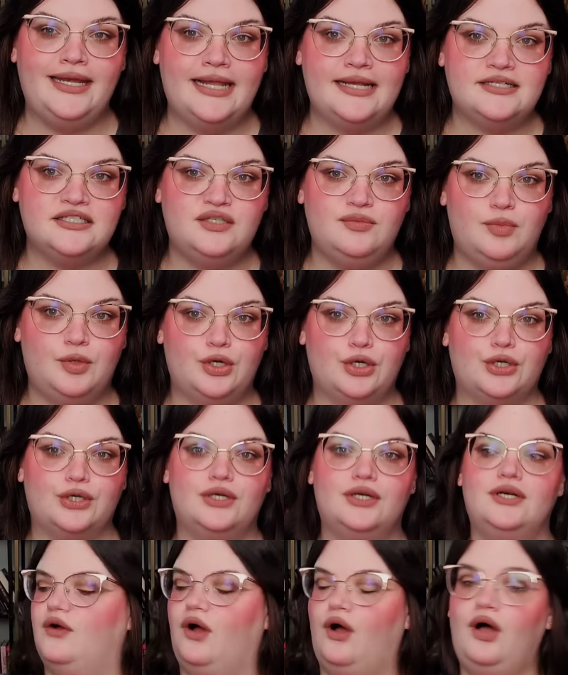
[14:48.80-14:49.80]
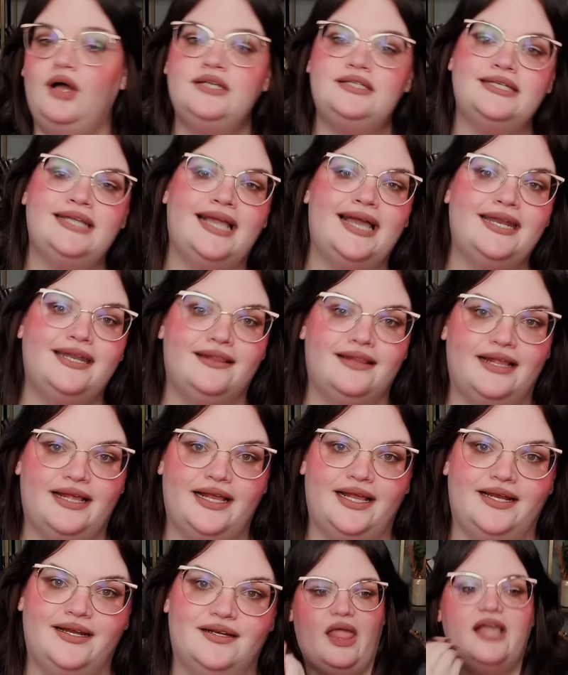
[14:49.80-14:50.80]
next book, Haunting
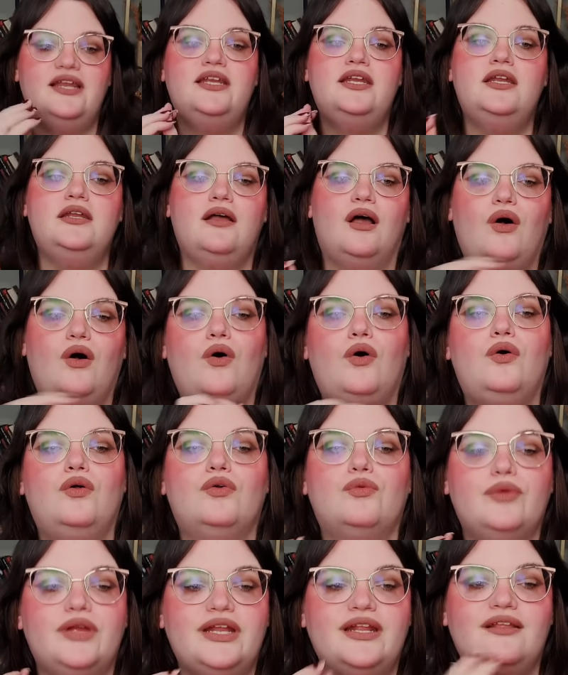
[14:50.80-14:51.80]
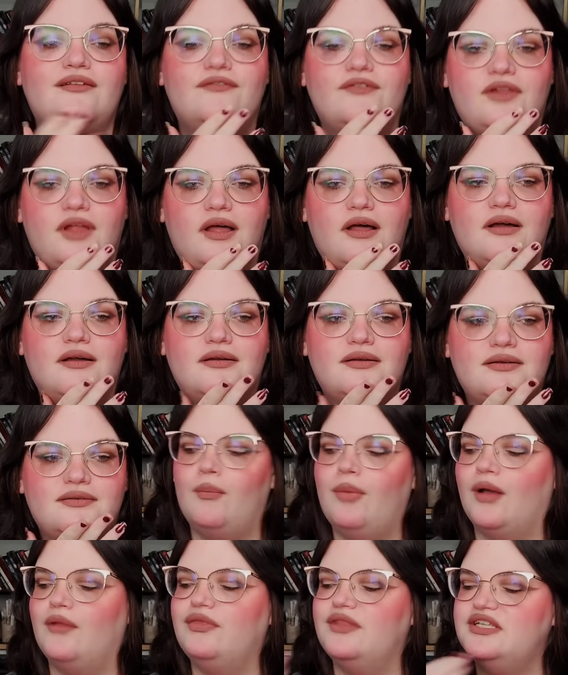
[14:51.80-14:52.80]
Adeline. I did a whole reading vlog
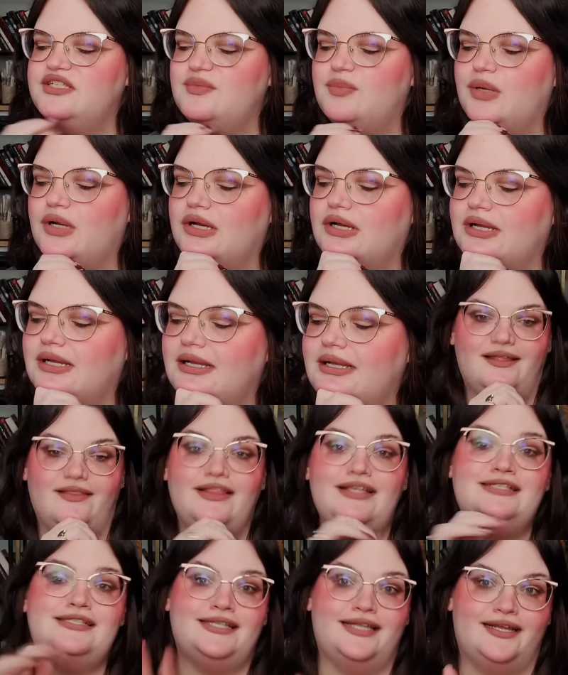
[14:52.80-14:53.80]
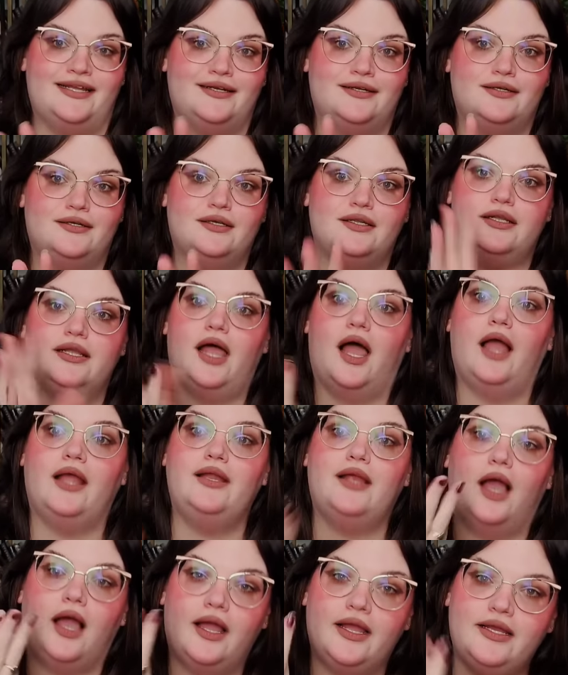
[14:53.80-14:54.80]
about this book. Listen,
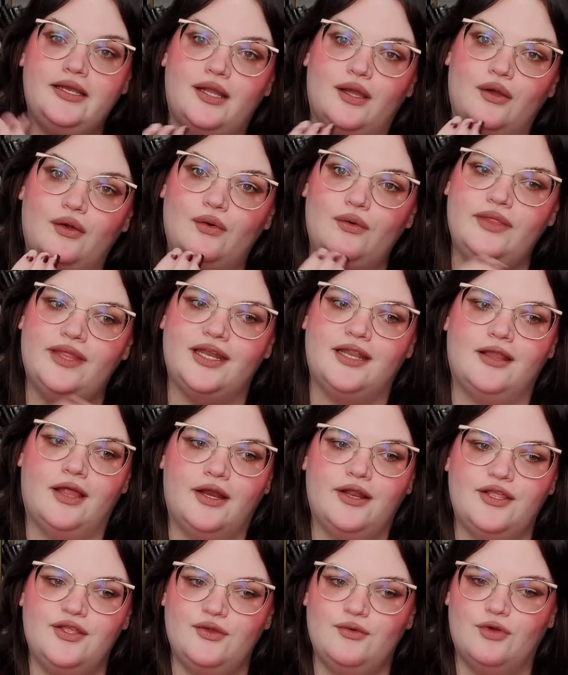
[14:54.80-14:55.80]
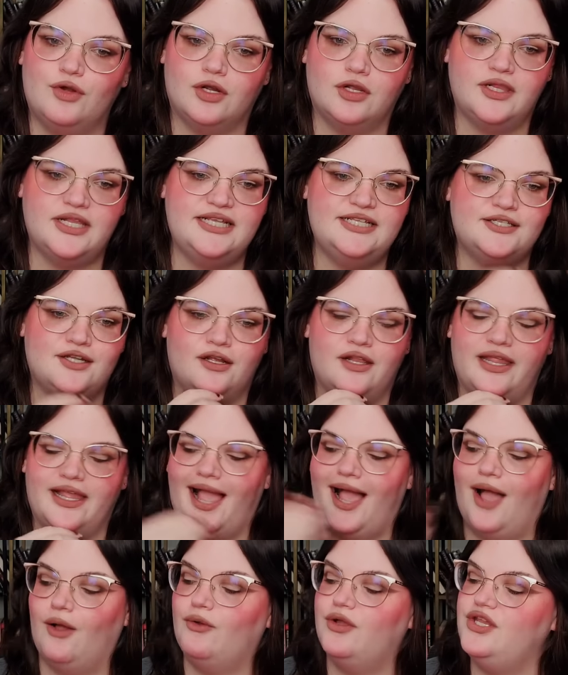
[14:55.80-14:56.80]
I know that a lot of you girlies are like,
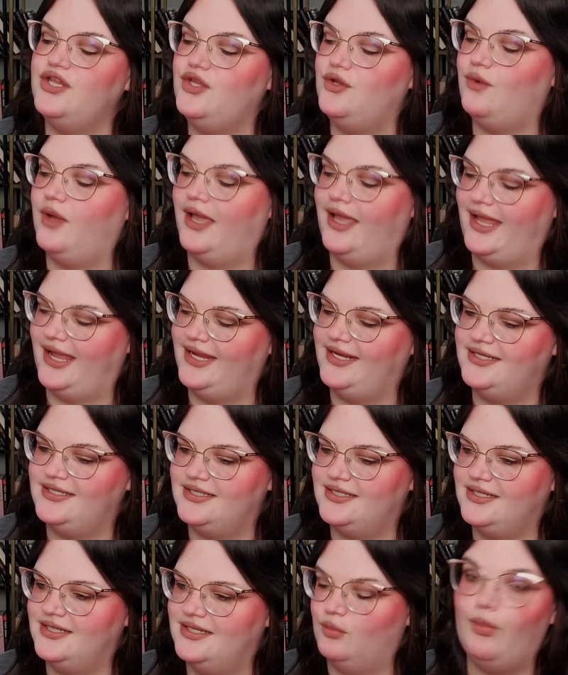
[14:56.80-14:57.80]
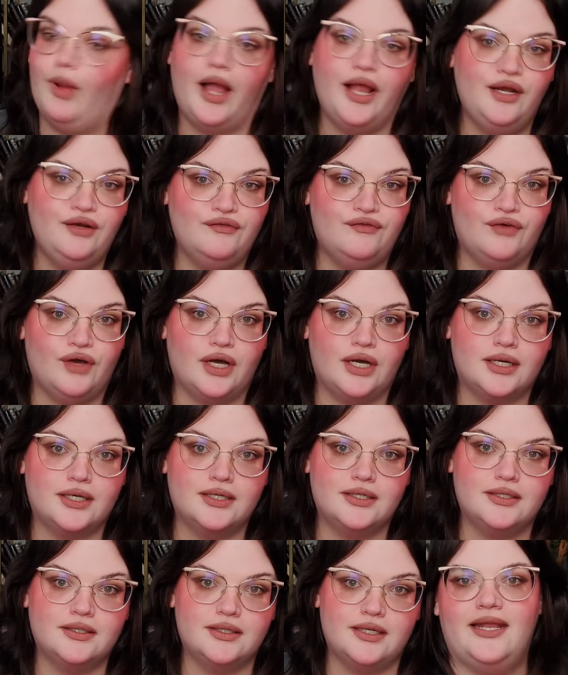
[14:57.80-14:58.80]
how can you hate
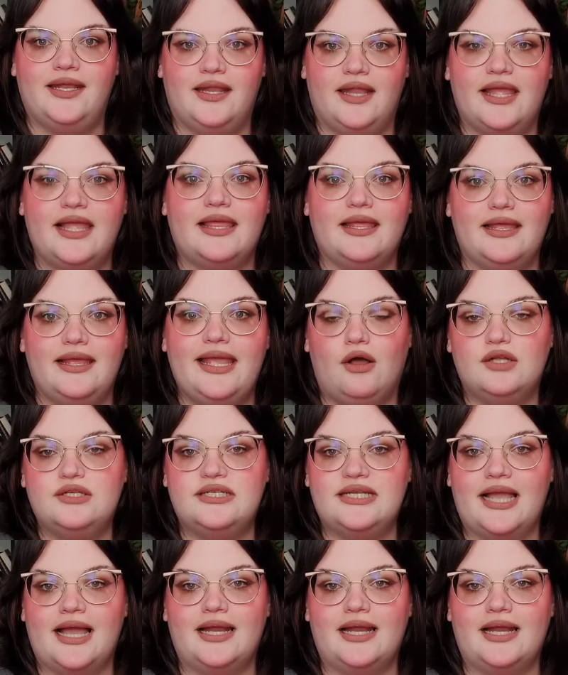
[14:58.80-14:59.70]
mindfuck and like Haunting